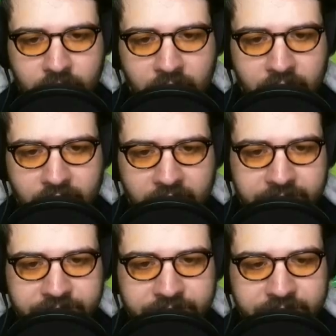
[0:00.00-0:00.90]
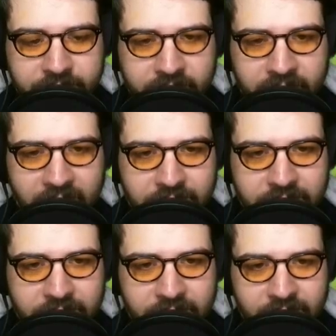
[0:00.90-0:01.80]
Okay,
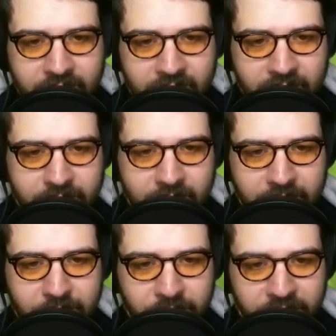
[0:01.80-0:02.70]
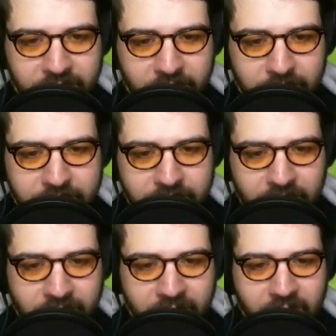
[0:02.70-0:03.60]
Klaus, I'm moving you. I'm
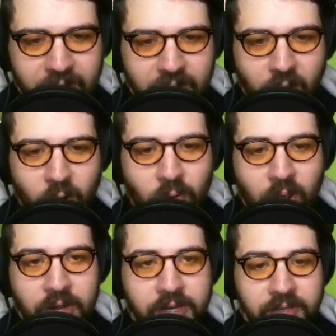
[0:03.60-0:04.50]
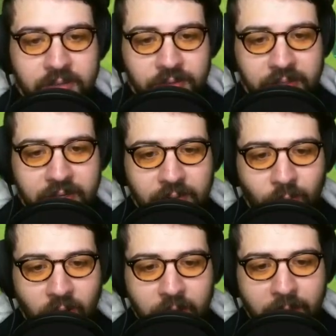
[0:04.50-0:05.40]
sorry. Oh, are you really gonna
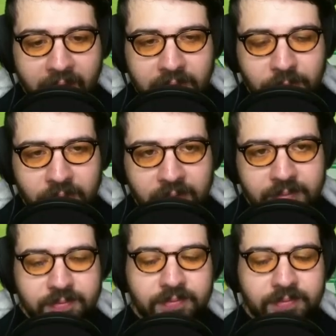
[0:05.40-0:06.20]
walk back to where I'm?